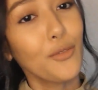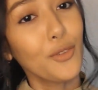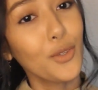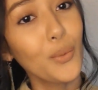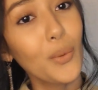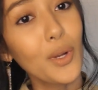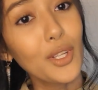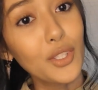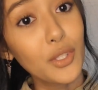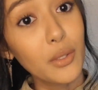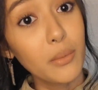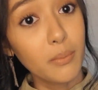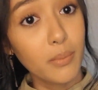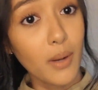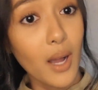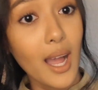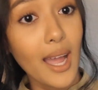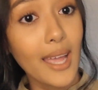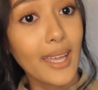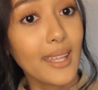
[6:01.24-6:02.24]
if you want to
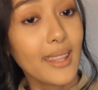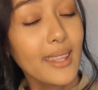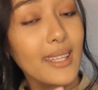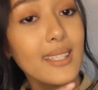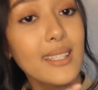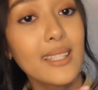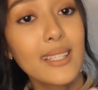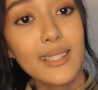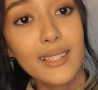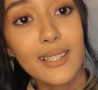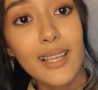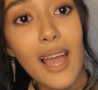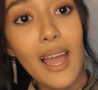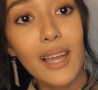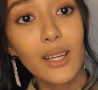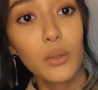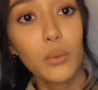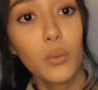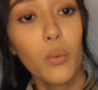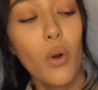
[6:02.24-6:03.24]
buy this
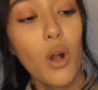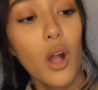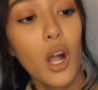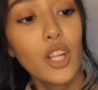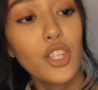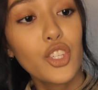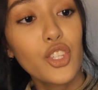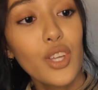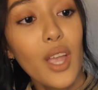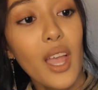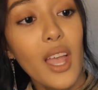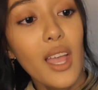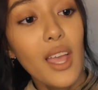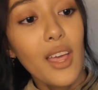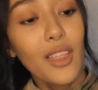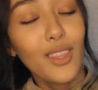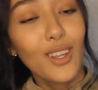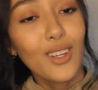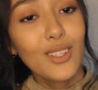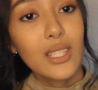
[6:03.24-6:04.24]
exact watch,
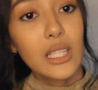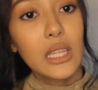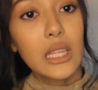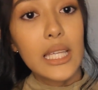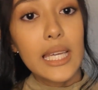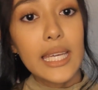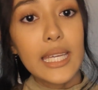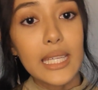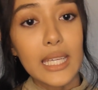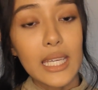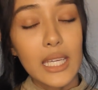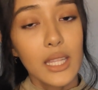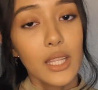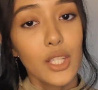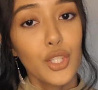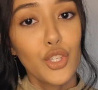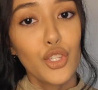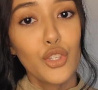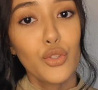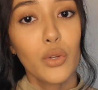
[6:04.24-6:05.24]
there's a link
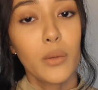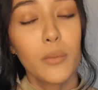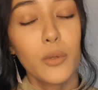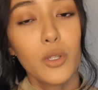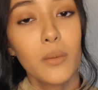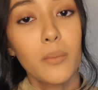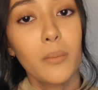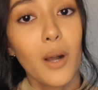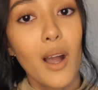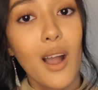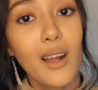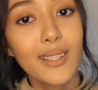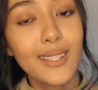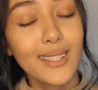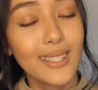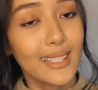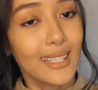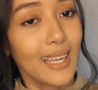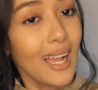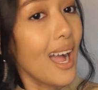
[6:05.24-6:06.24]
in the description
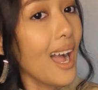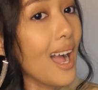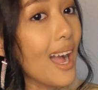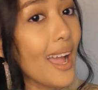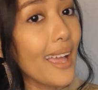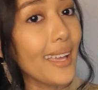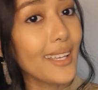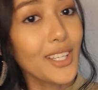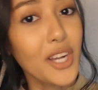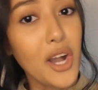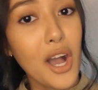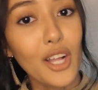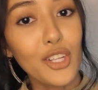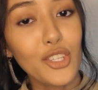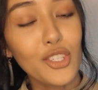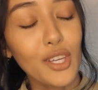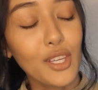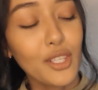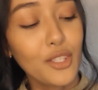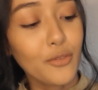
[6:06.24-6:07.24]
box that I
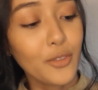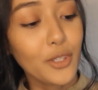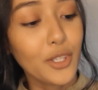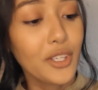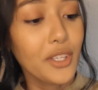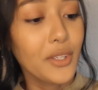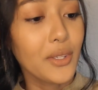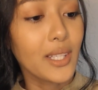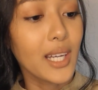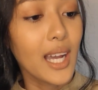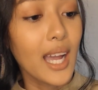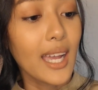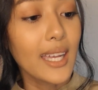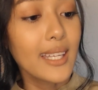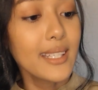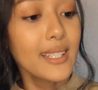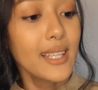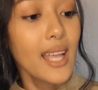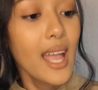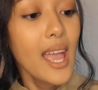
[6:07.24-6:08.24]
got just for you
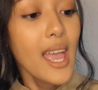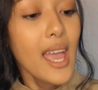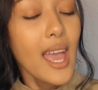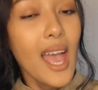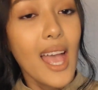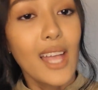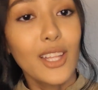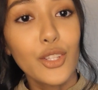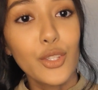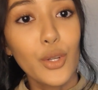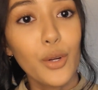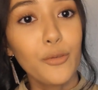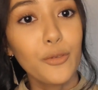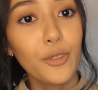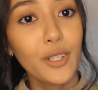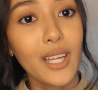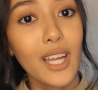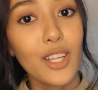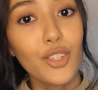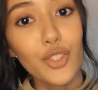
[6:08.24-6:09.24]
guys. And don't
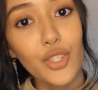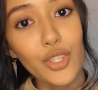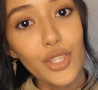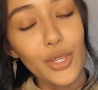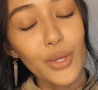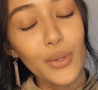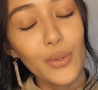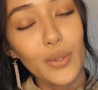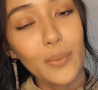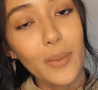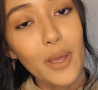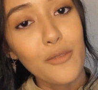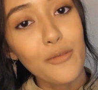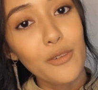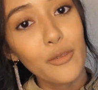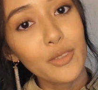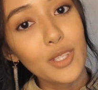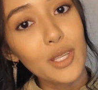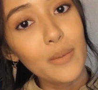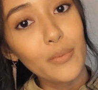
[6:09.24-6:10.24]
forget to use my
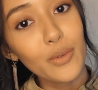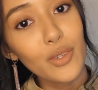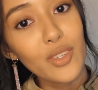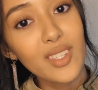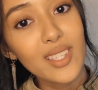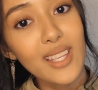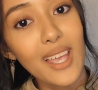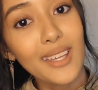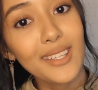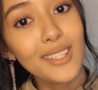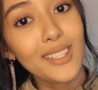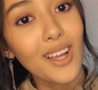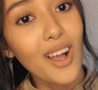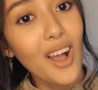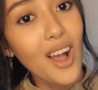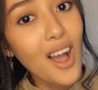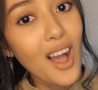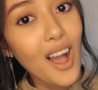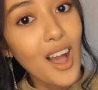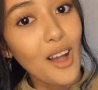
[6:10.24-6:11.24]

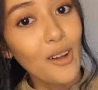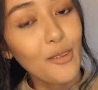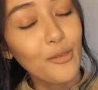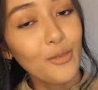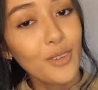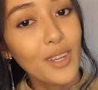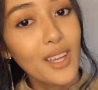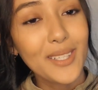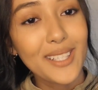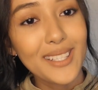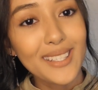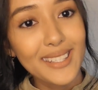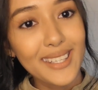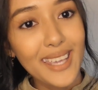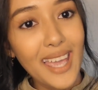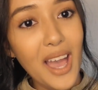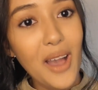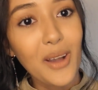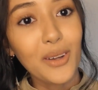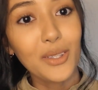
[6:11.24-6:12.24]
50% off
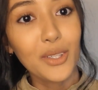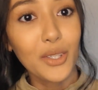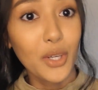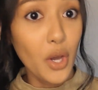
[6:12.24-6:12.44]
discount